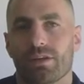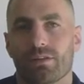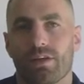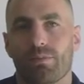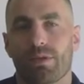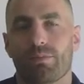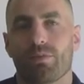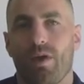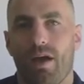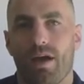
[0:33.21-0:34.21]
A lot of
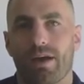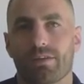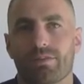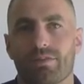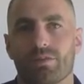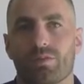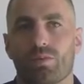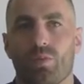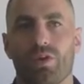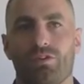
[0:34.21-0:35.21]
people asked,
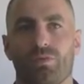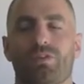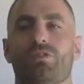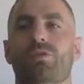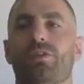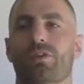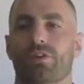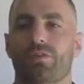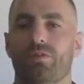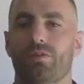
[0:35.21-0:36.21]
what do we do with
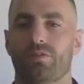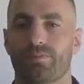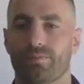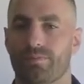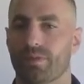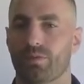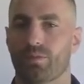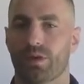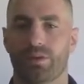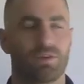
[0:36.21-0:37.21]
those?
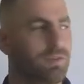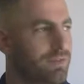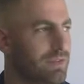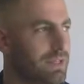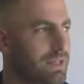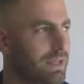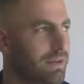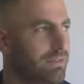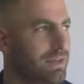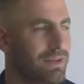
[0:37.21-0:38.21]
Well, you'll see in a
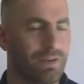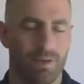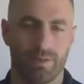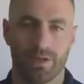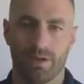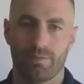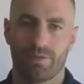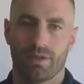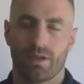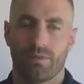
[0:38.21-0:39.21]
video coming up,
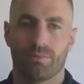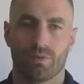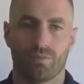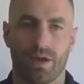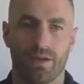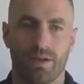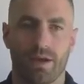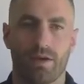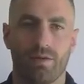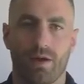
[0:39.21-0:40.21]
but right
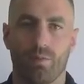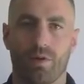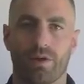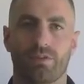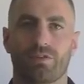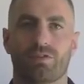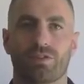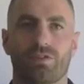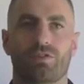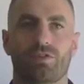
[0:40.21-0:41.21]
now I wanted to
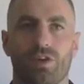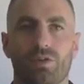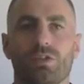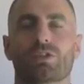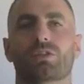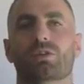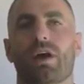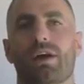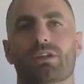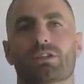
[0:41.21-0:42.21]
just show you
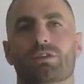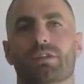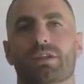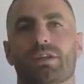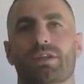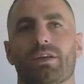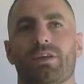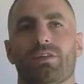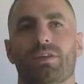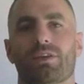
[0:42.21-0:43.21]
actually
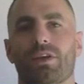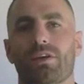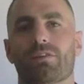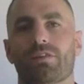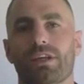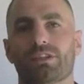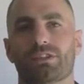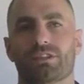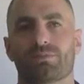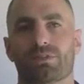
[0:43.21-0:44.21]
the
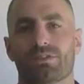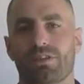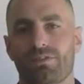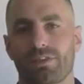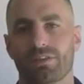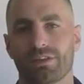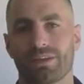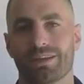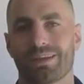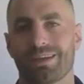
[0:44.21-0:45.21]
derivation
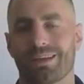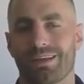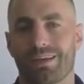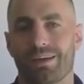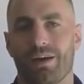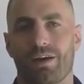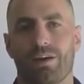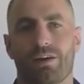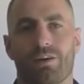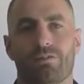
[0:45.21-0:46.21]
specifically
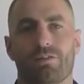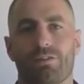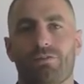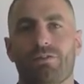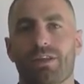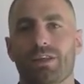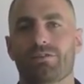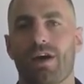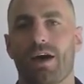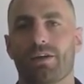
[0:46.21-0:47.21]
of the fitted
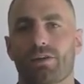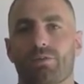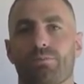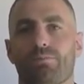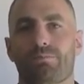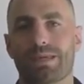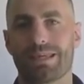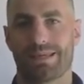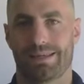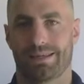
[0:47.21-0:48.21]
value
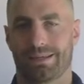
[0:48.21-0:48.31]
B.